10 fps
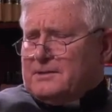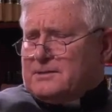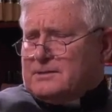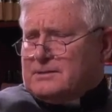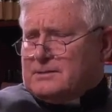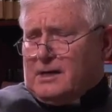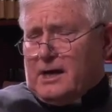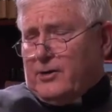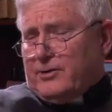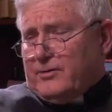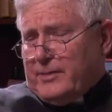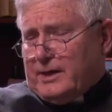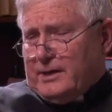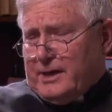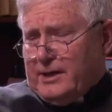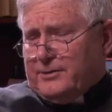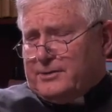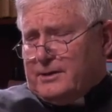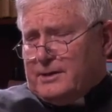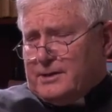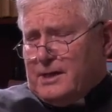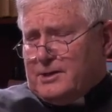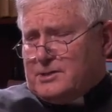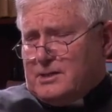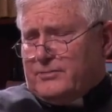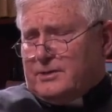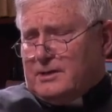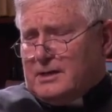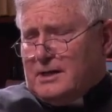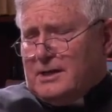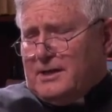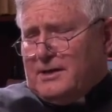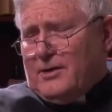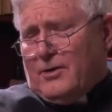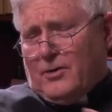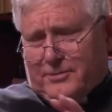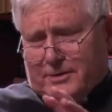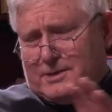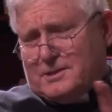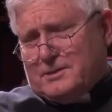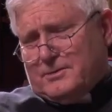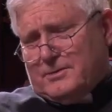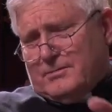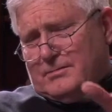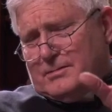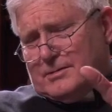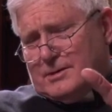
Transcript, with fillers: scenario of mental health has shifted over to,